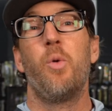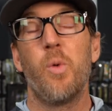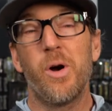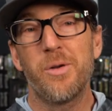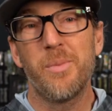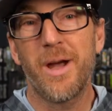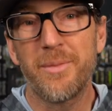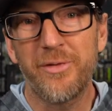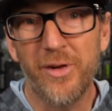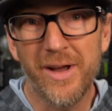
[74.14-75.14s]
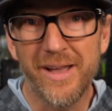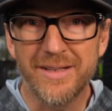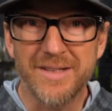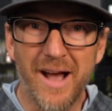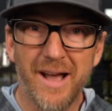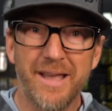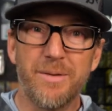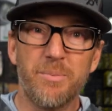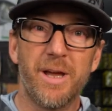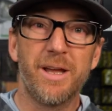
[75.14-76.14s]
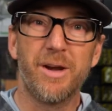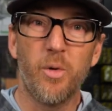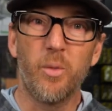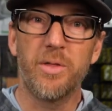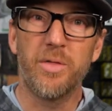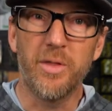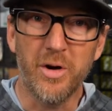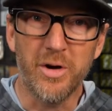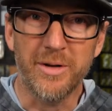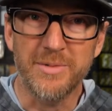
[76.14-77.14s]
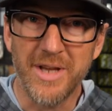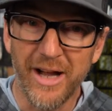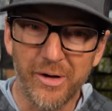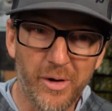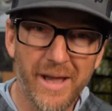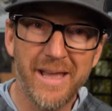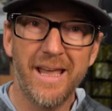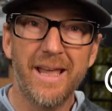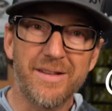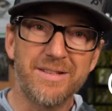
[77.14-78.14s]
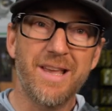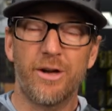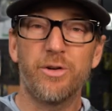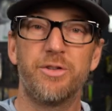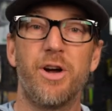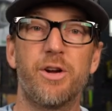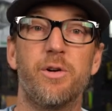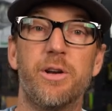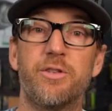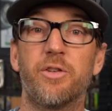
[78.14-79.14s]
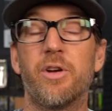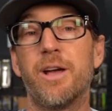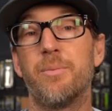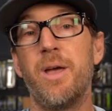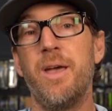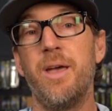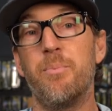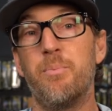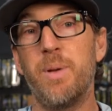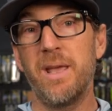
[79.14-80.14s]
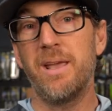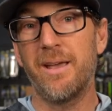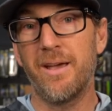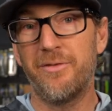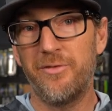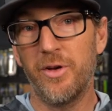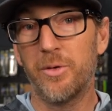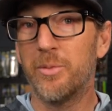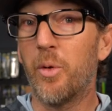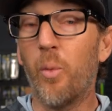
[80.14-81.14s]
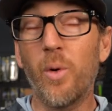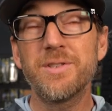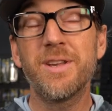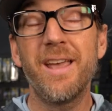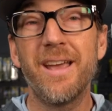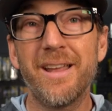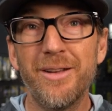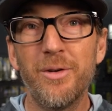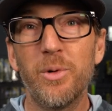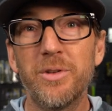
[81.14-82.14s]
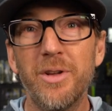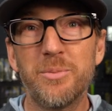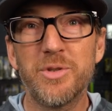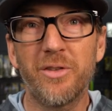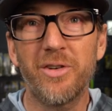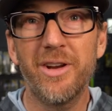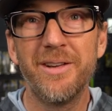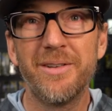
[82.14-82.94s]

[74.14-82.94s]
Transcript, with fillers: Welcome back, my friends. I am Ben with The Hookup Tackle, aka The Tackle Taco on Instagram, being filmed once again. What's up, Jeffrey?